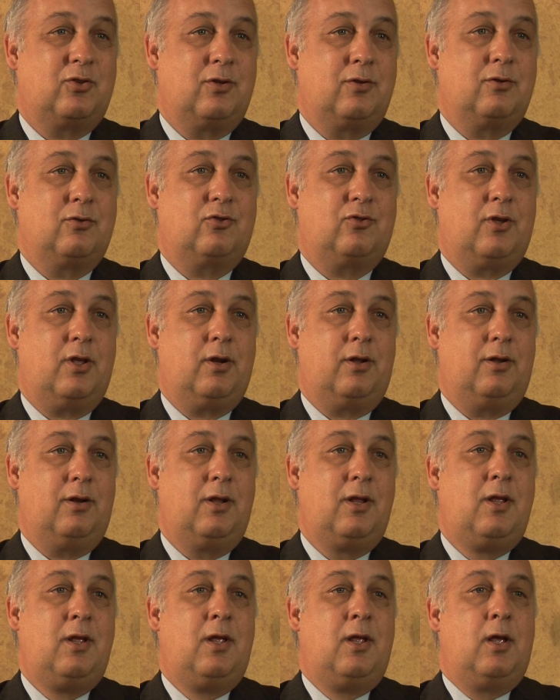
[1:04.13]
in the Senate.
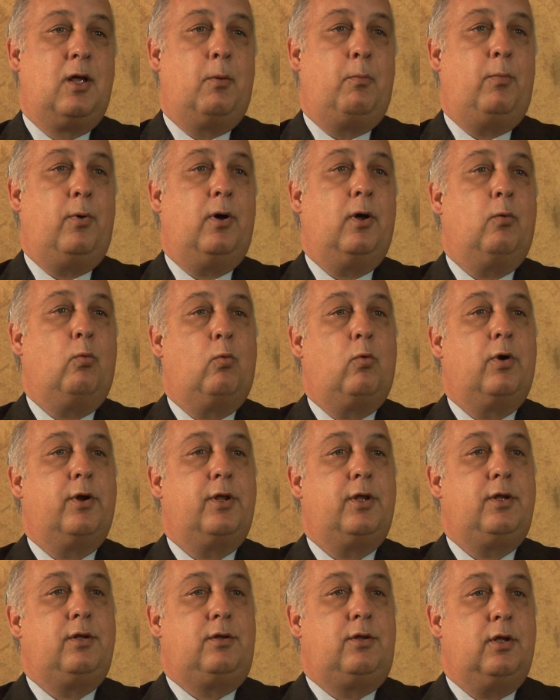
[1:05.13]
But
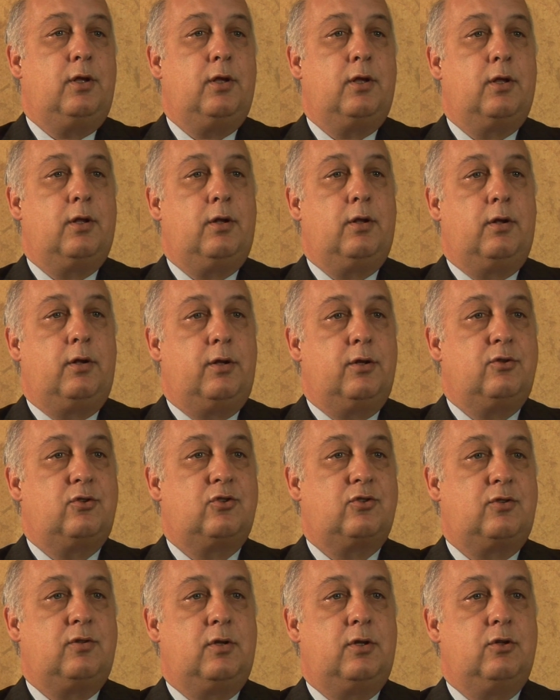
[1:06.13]
what he did in
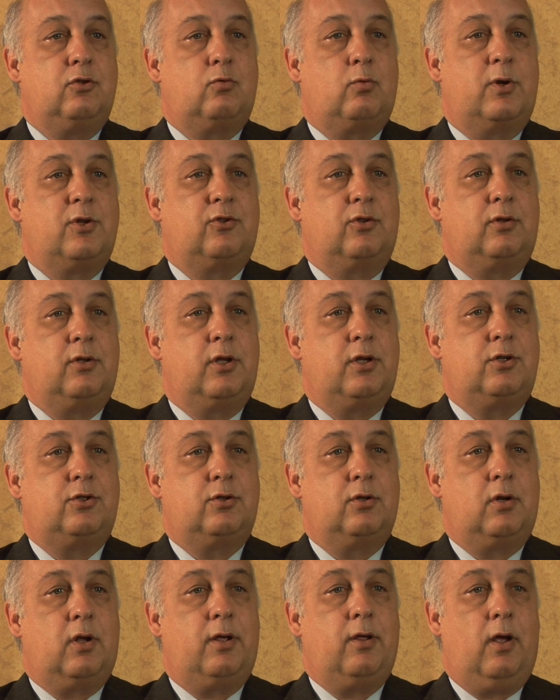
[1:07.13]
his
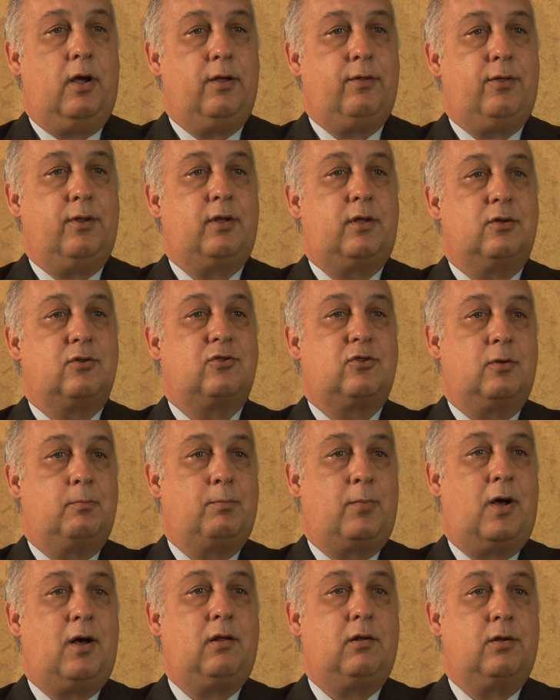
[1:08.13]
resignation, I think is
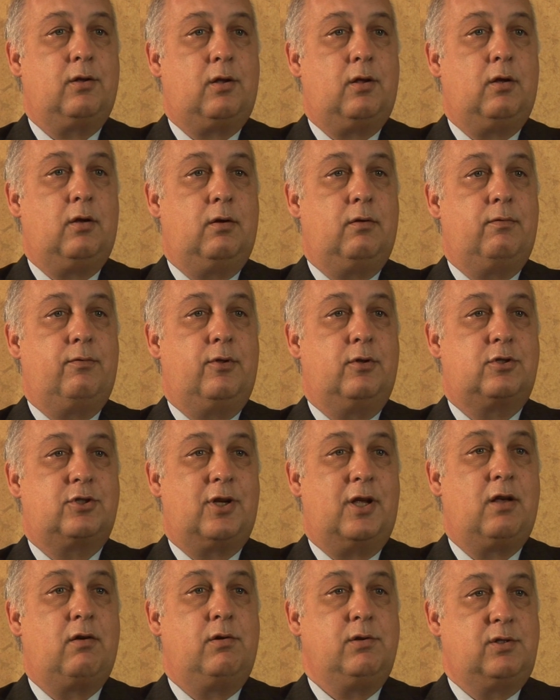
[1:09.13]
symbolic of the
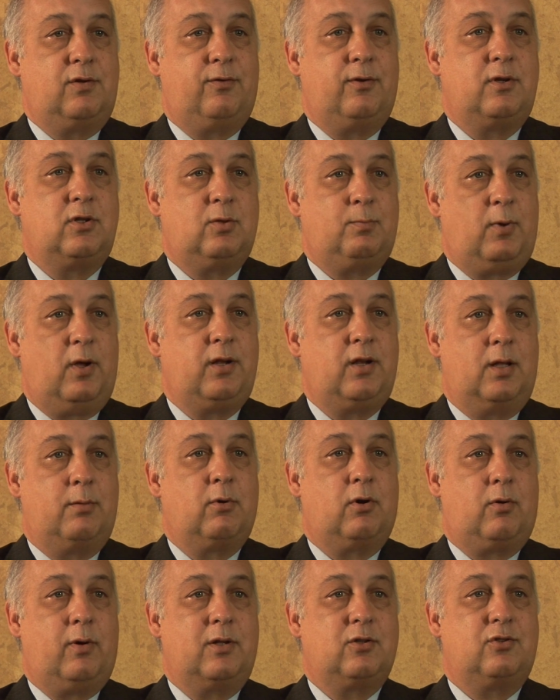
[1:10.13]
challenge faced by
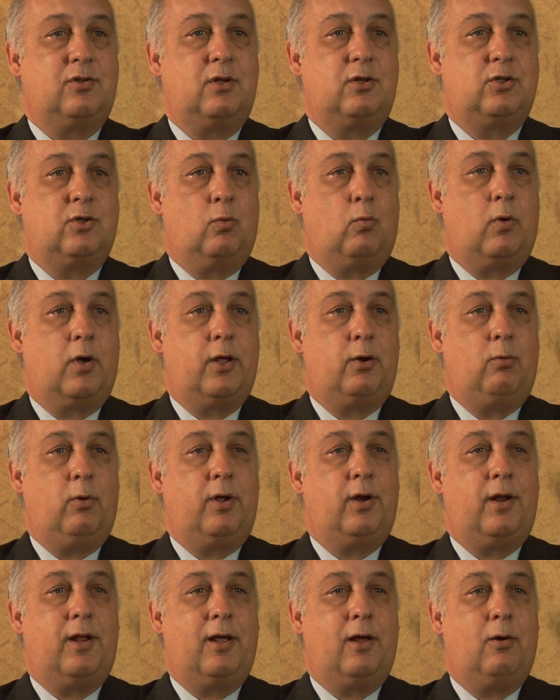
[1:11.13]
Democrats nationwide
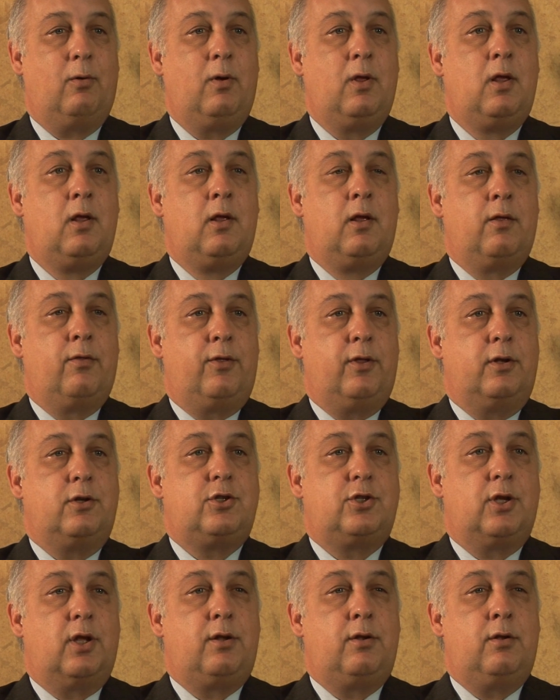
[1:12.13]
right now. The
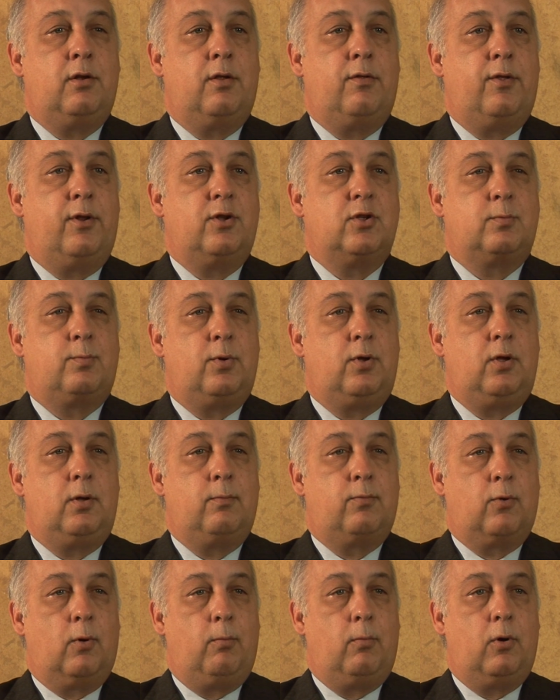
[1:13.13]
agenda that is
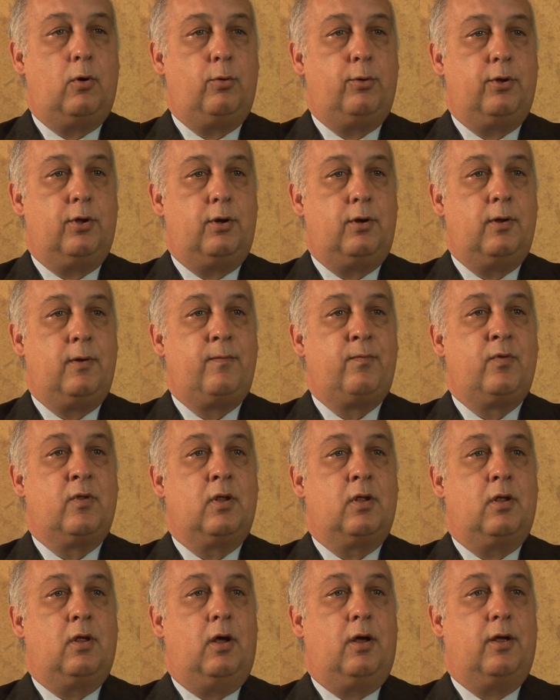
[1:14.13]
being promoted
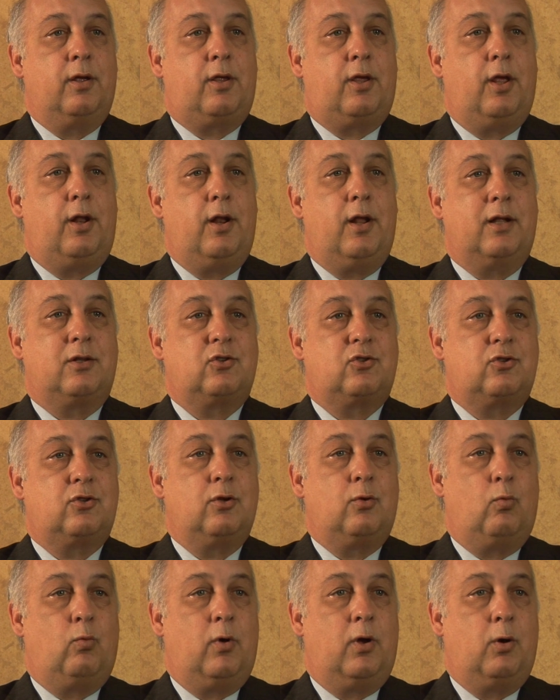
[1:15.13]
cannot
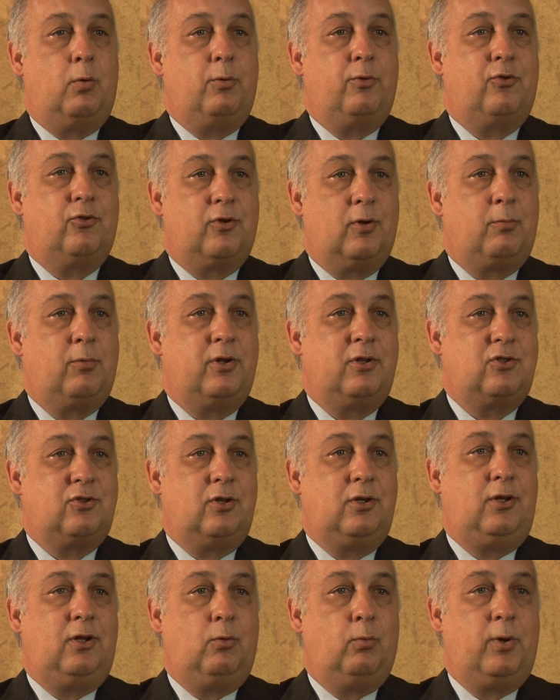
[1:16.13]
sit well with somebody
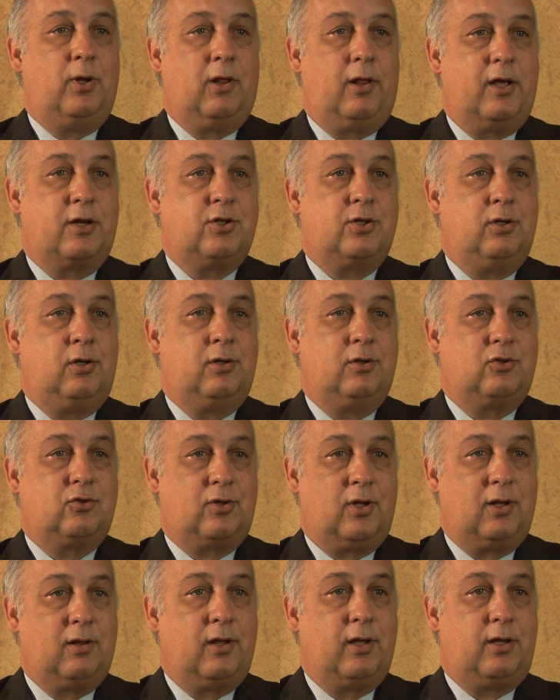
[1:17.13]
seeking re-election in a
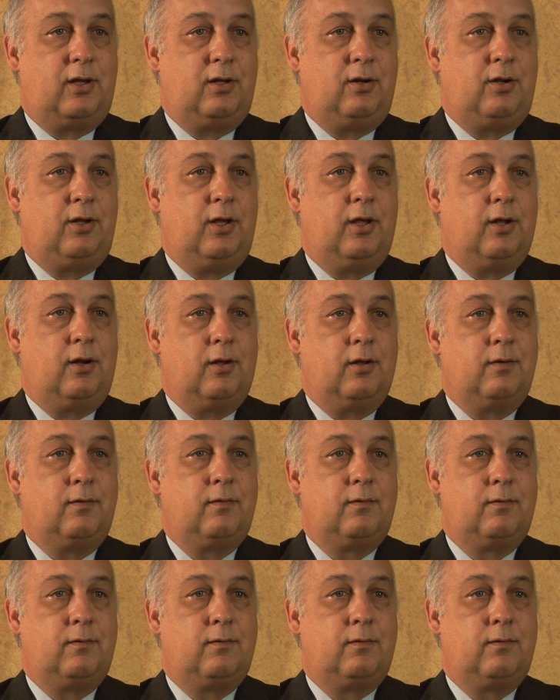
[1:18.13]
state like Indiana.